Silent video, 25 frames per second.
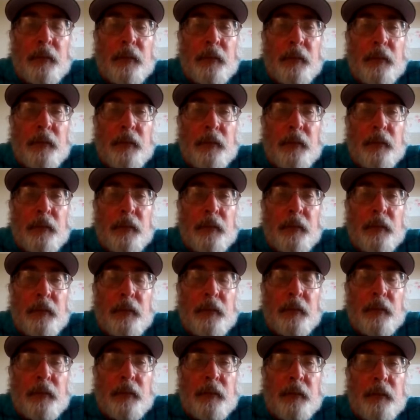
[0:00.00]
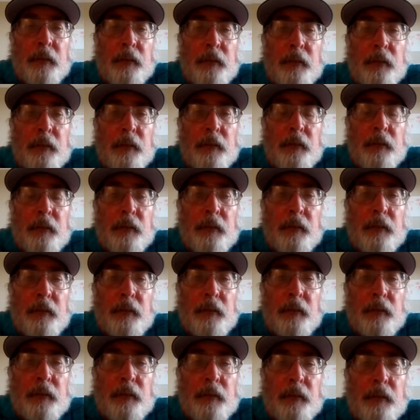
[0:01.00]

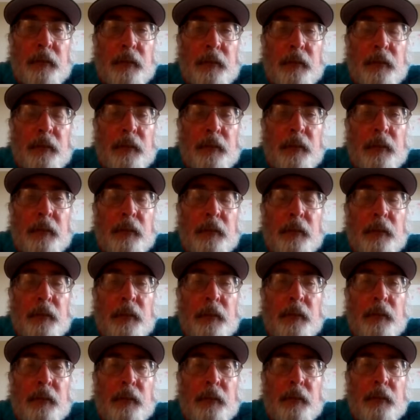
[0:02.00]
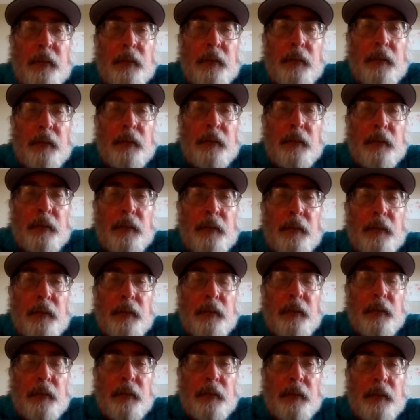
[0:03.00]

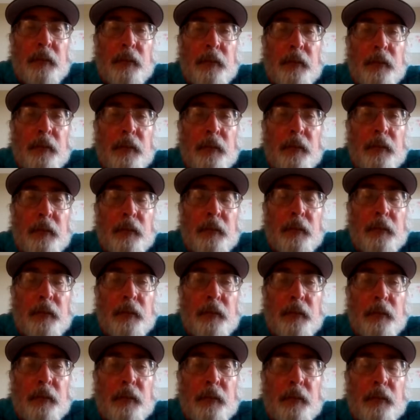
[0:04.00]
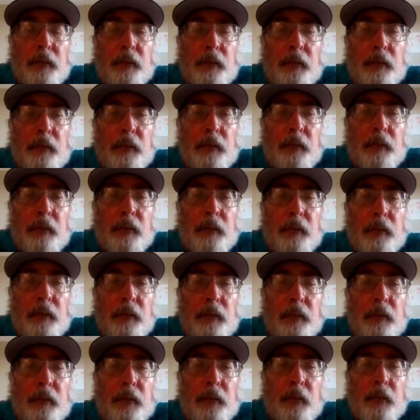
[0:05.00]

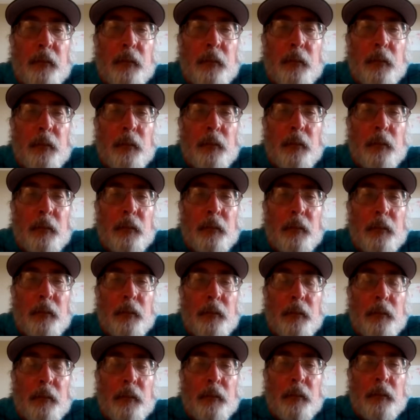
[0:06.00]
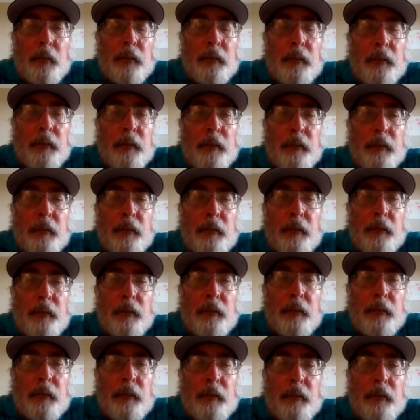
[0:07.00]
No words are spoken by the person on screen.